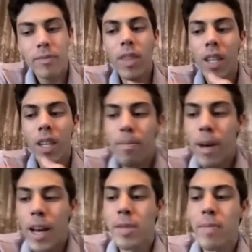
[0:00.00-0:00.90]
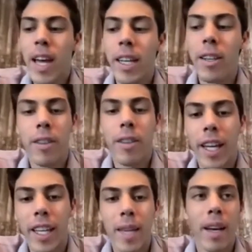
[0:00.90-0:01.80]
bounce back, you know, night
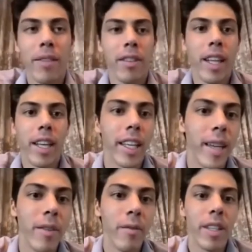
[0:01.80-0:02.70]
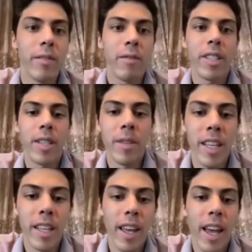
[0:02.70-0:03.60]
game after day game. And we, we
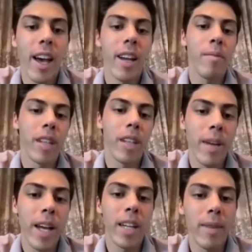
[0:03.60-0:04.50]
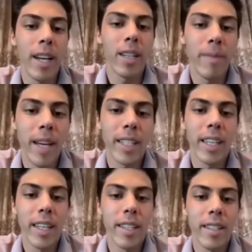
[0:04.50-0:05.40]
simulated that and playing back to back to back
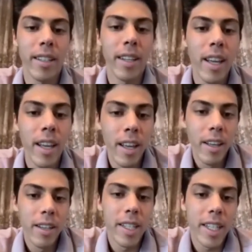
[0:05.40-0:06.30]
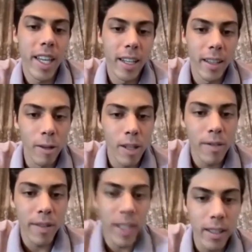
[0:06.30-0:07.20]
days and just getting those
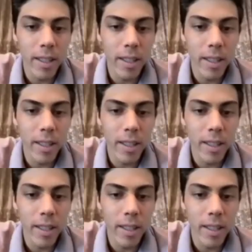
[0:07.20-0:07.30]
feels.